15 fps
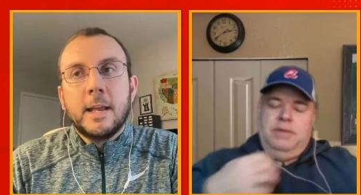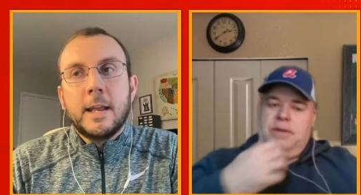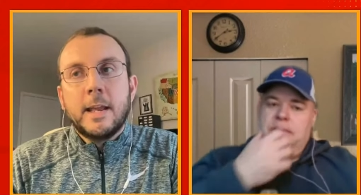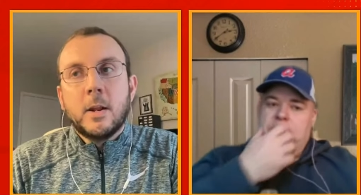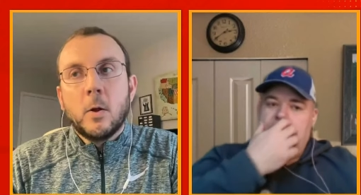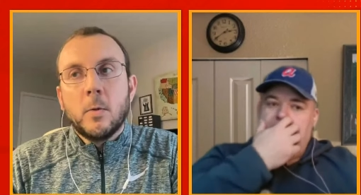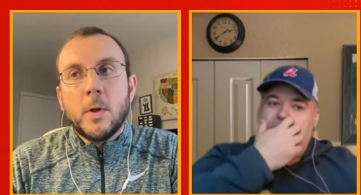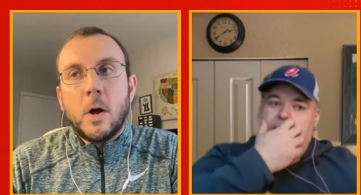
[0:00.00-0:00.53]

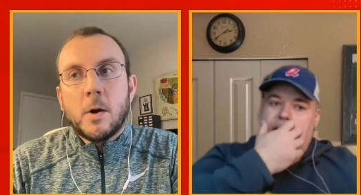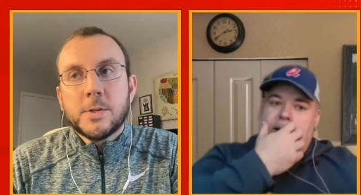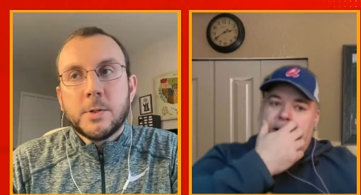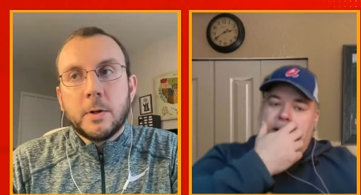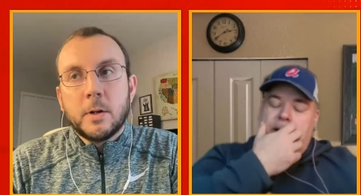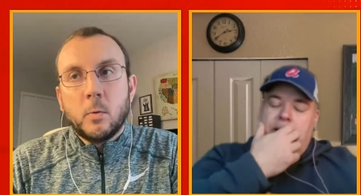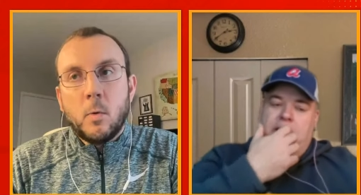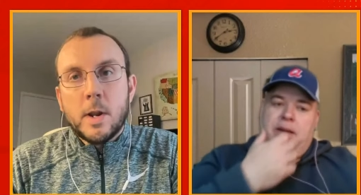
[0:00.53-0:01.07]
Speaker 1: you know the Hawks
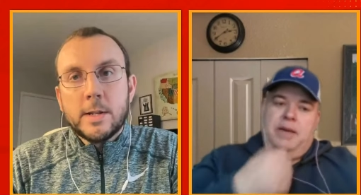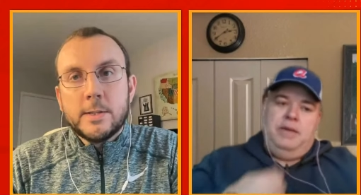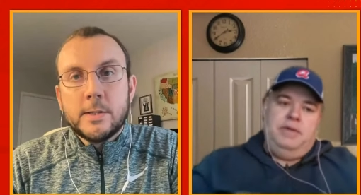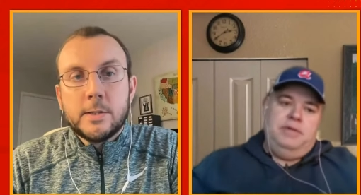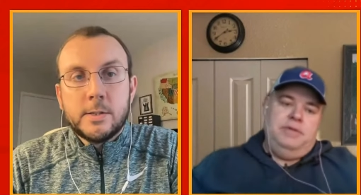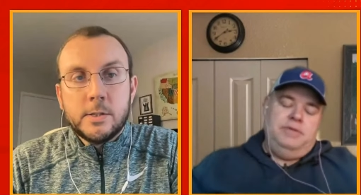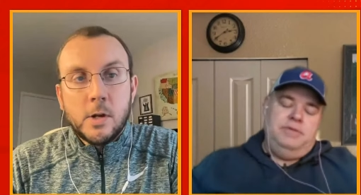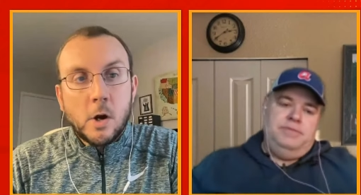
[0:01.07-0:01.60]
are going to want to
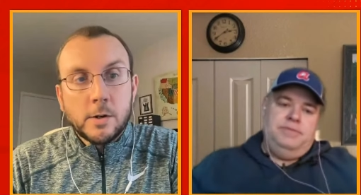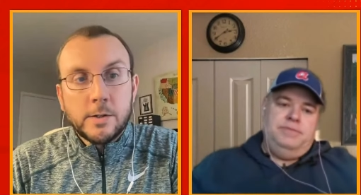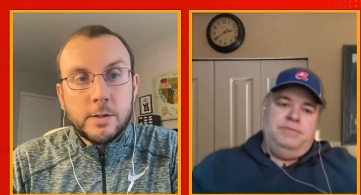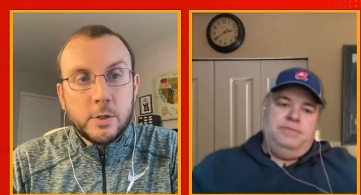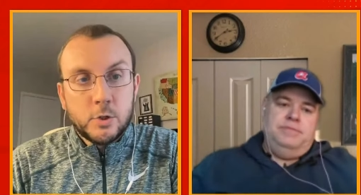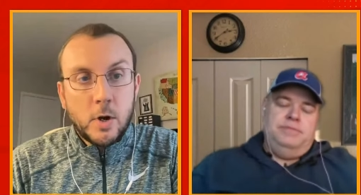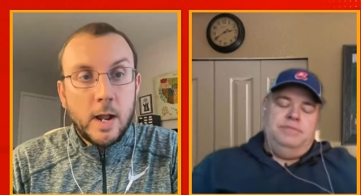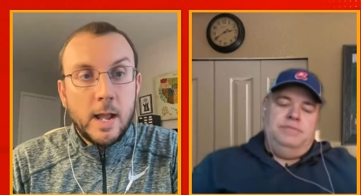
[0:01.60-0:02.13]
talk
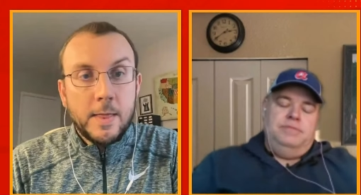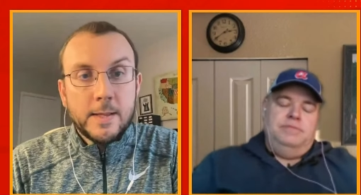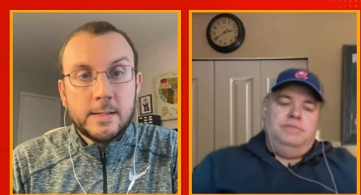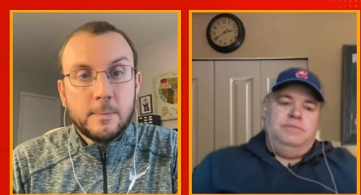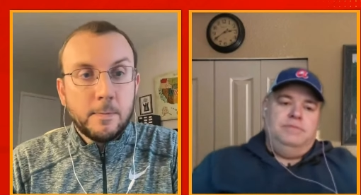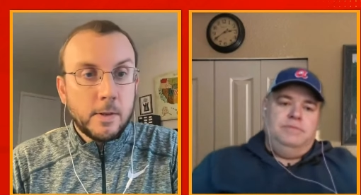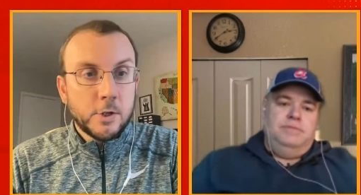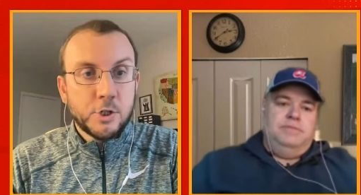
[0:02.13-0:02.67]
to Trae, and
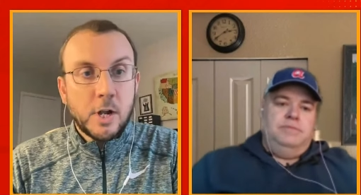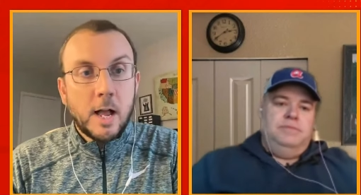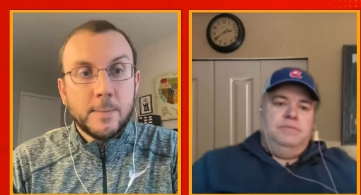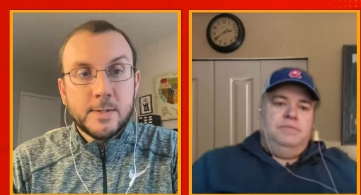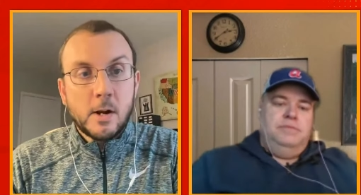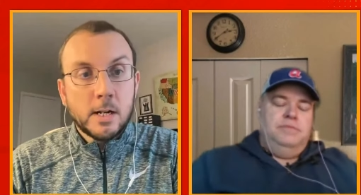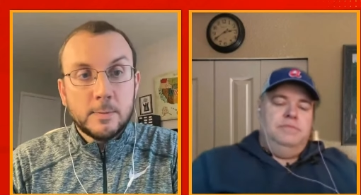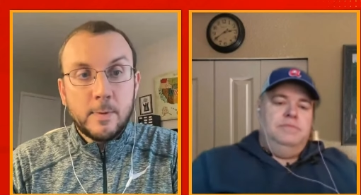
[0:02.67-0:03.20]
that's something that
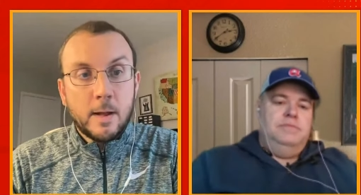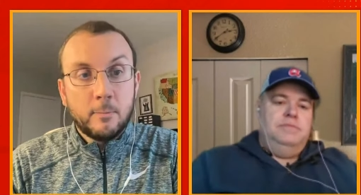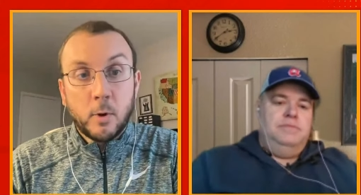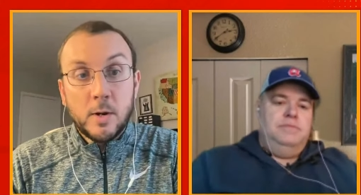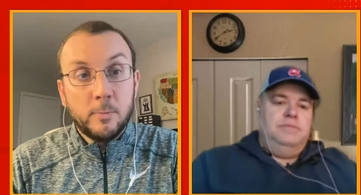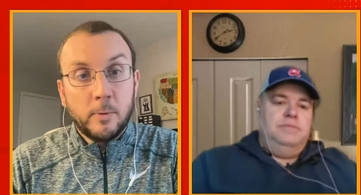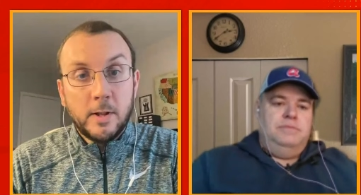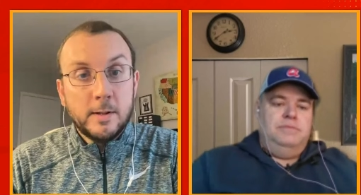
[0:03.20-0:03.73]
Shams talked about in
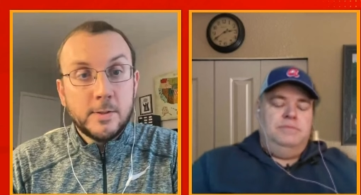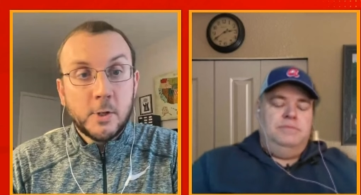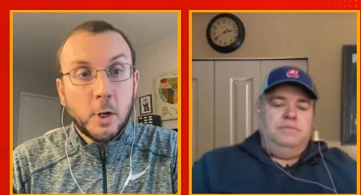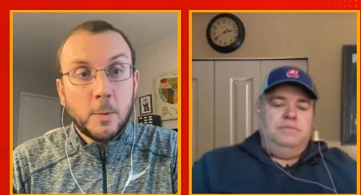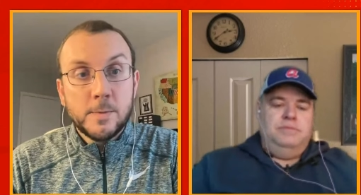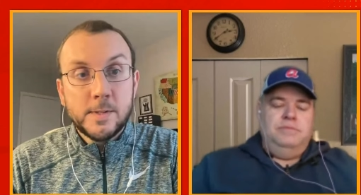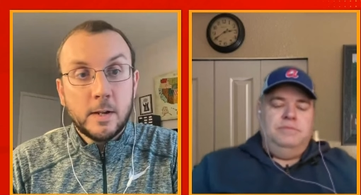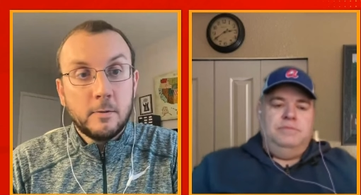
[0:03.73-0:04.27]
pretty plain
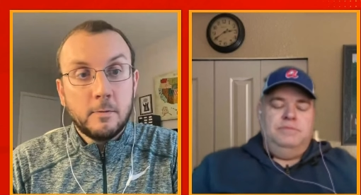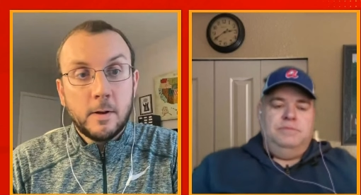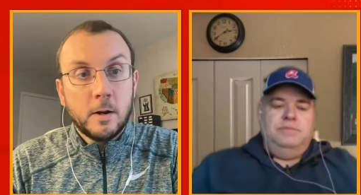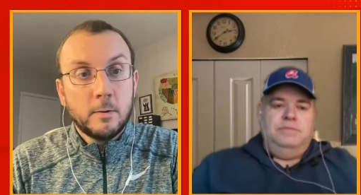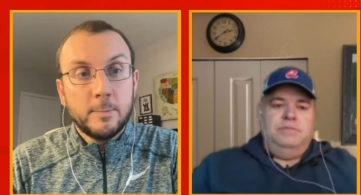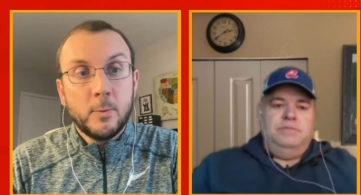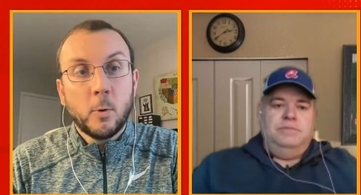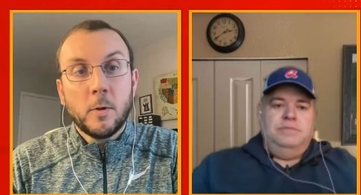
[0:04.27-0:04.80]
terms on a, on
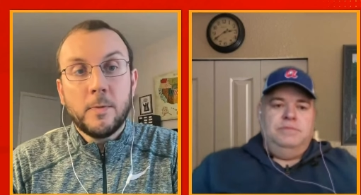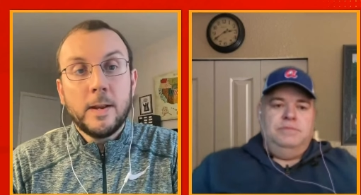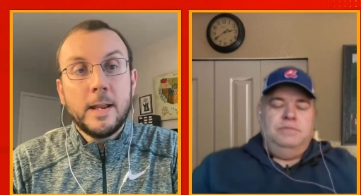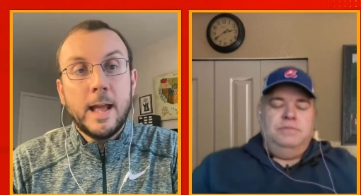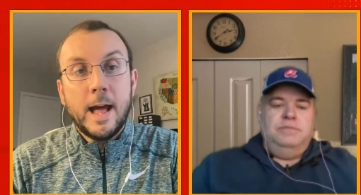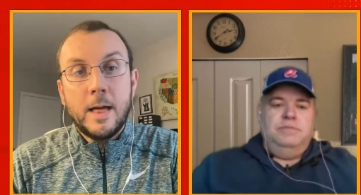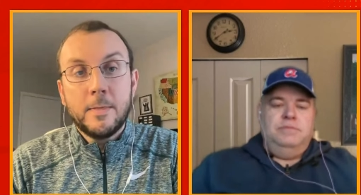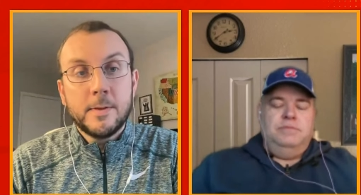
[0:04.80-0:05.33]
a report that
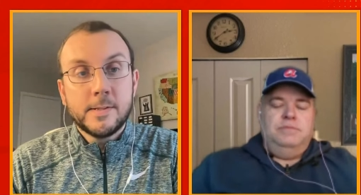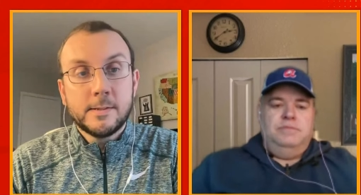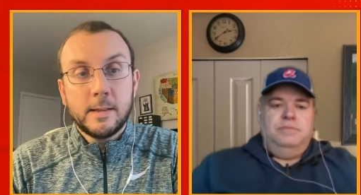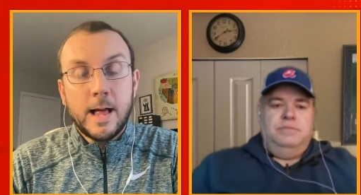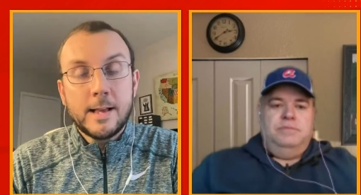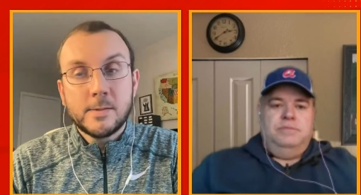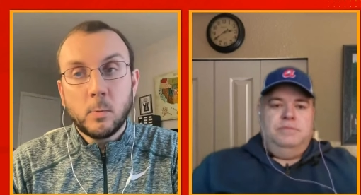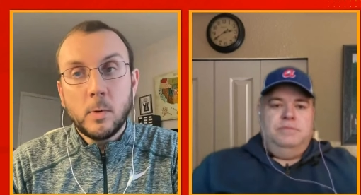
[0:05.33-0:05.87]
he had this
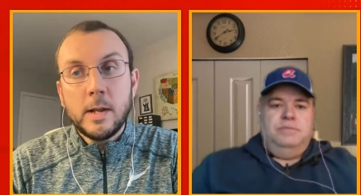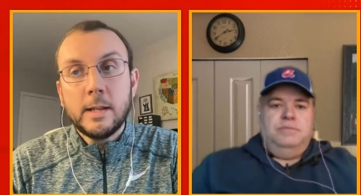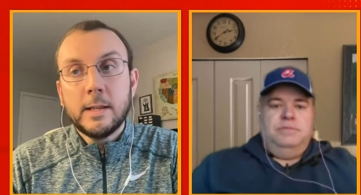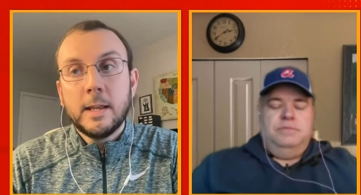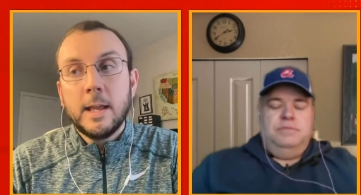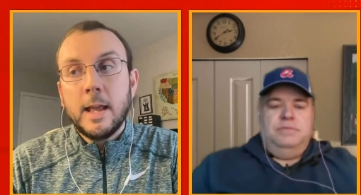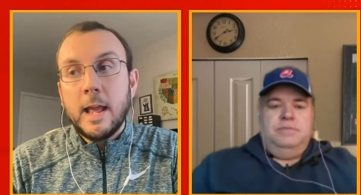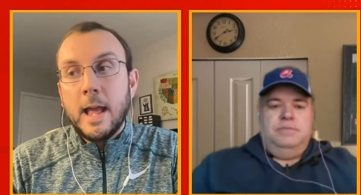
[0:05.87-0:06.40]
last week.